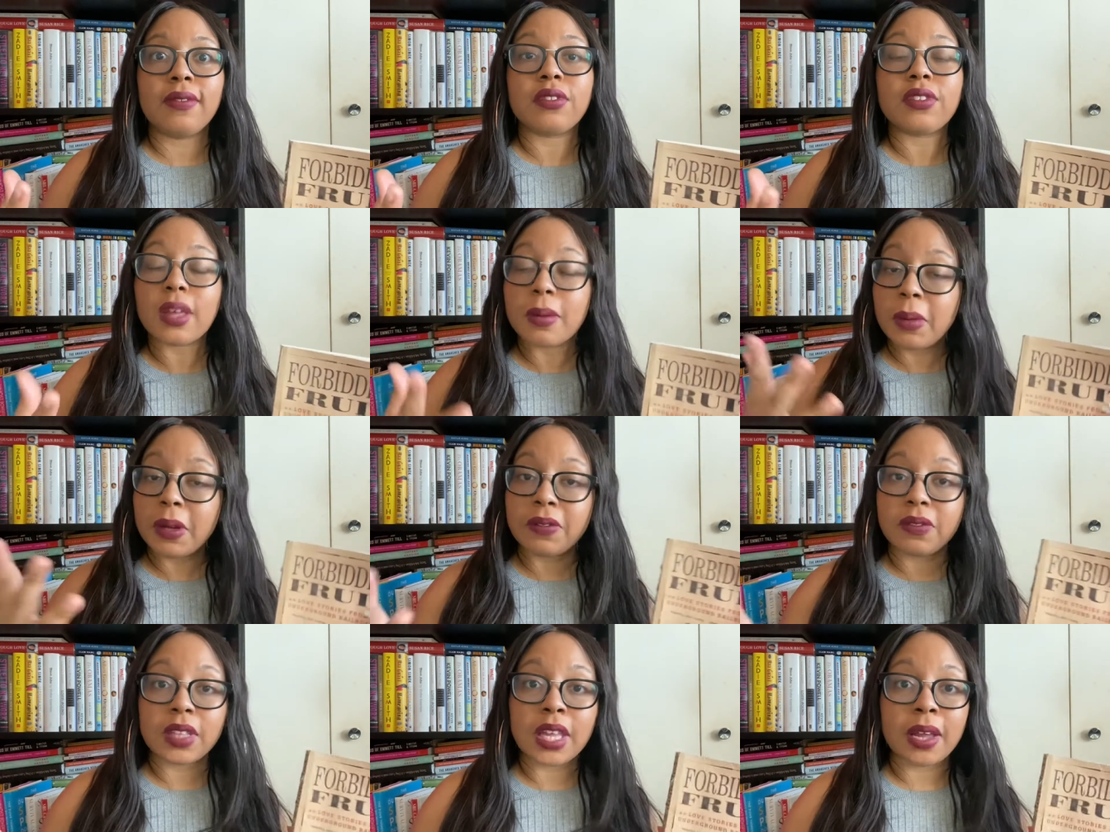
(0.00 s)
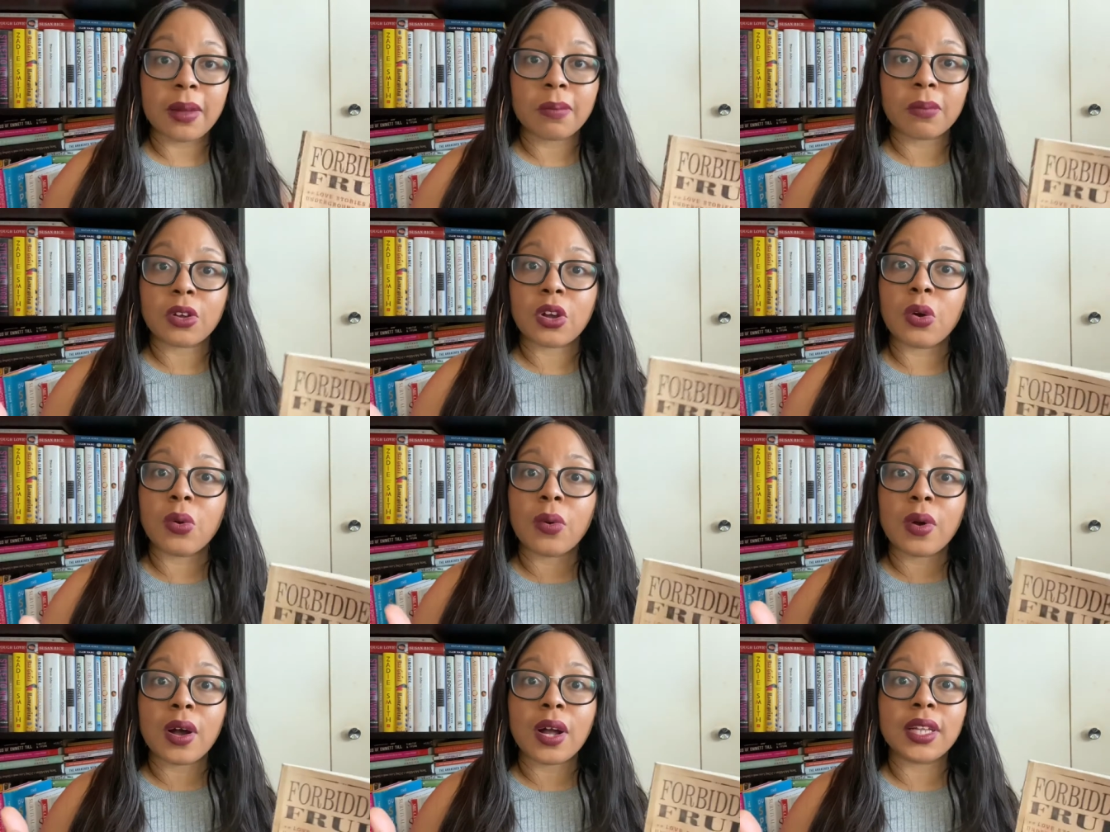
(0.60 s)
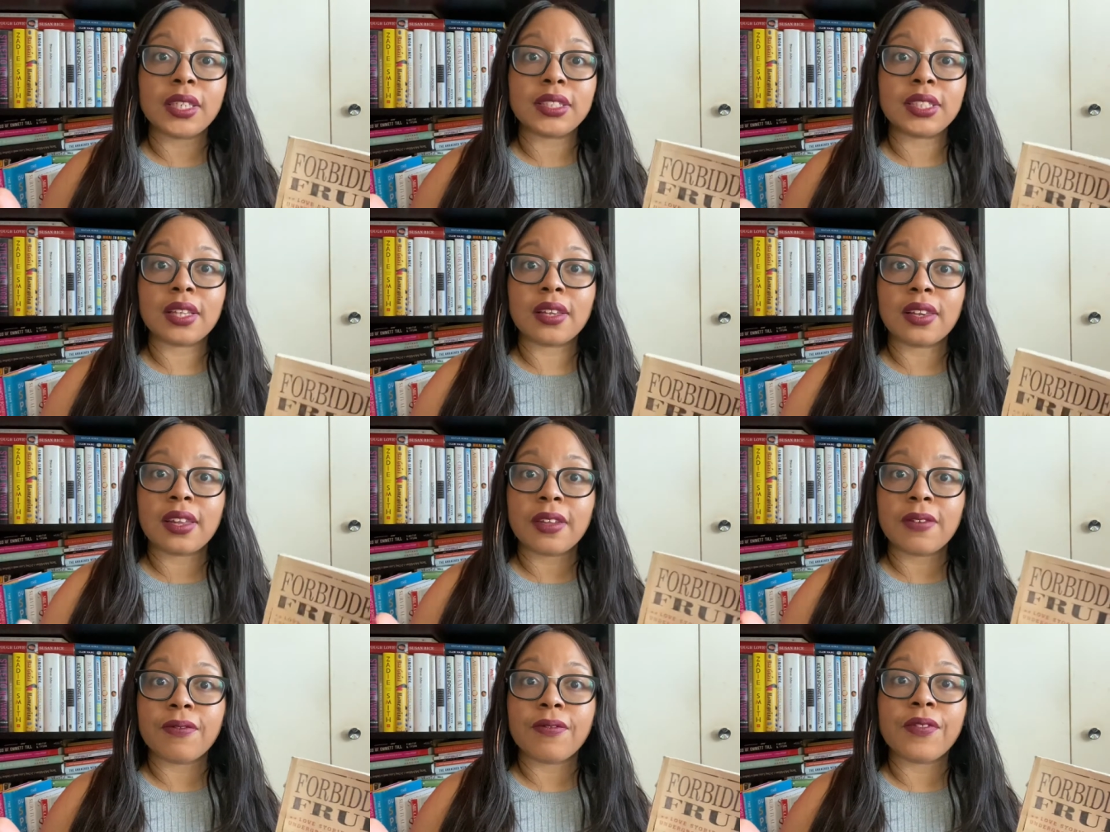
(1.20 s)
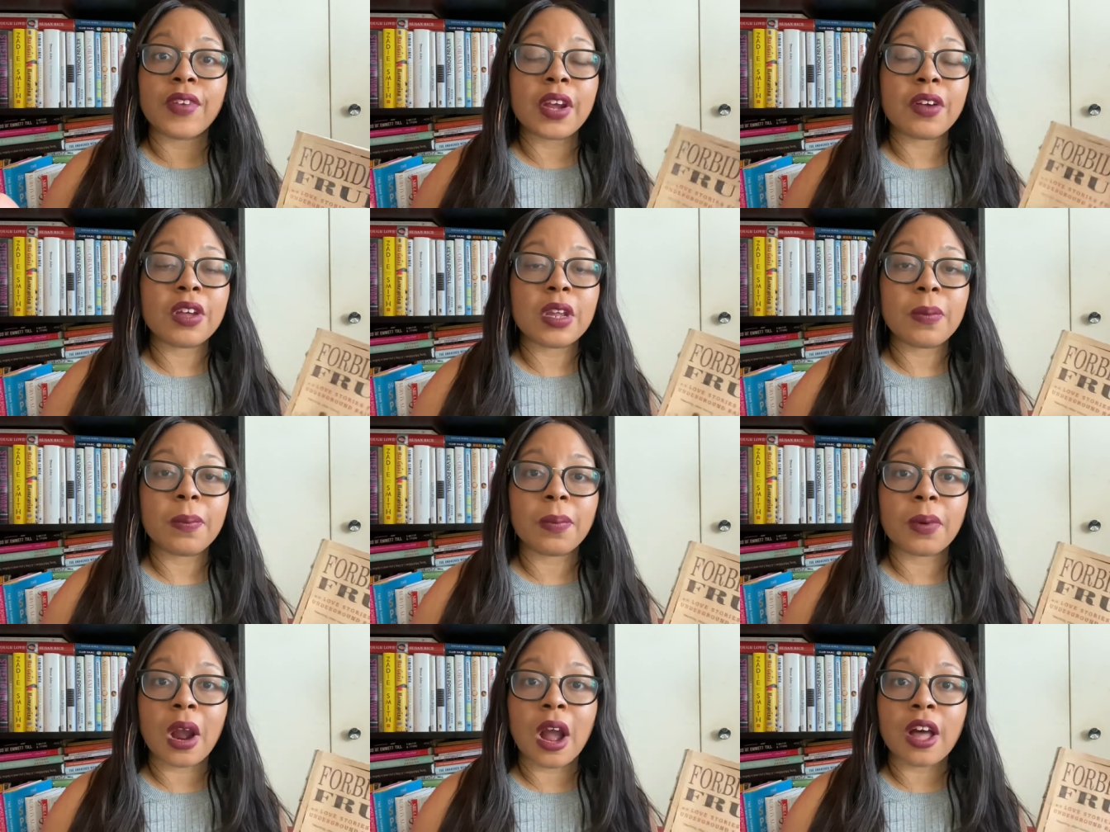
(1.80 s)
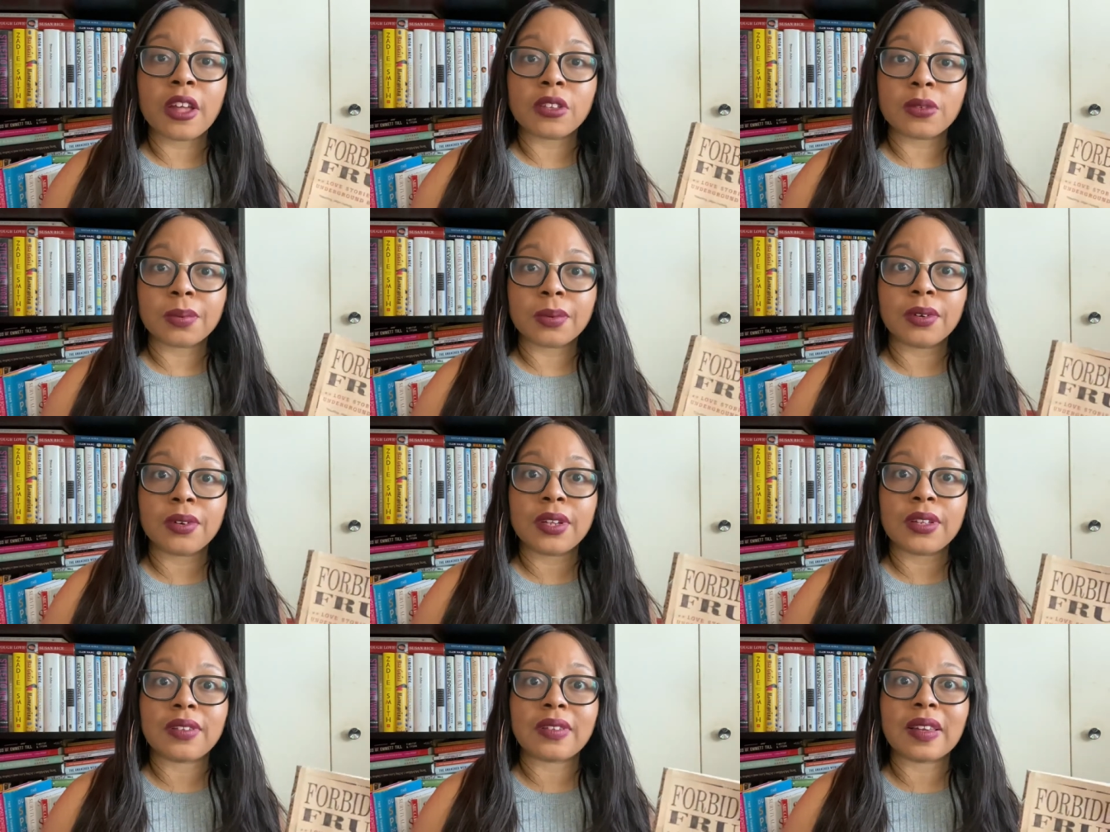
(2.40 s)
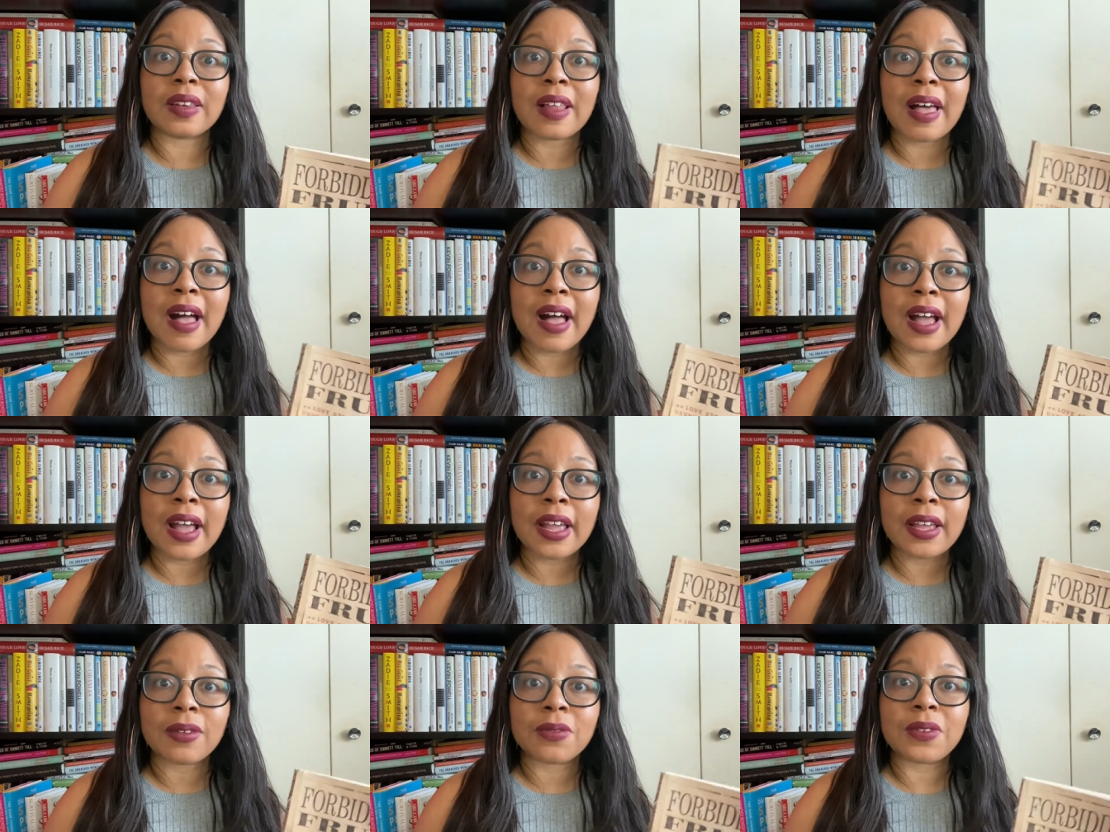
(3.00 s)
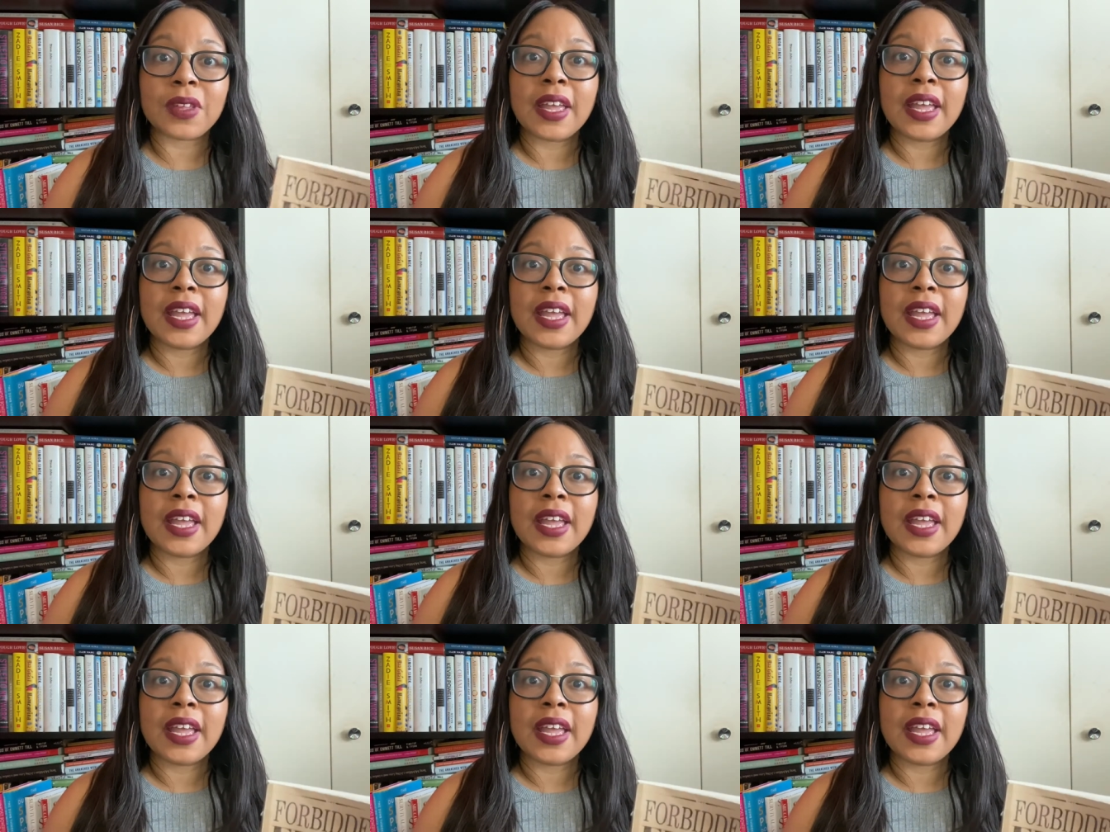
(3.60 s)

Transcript: some of them go on to live very prosperous lives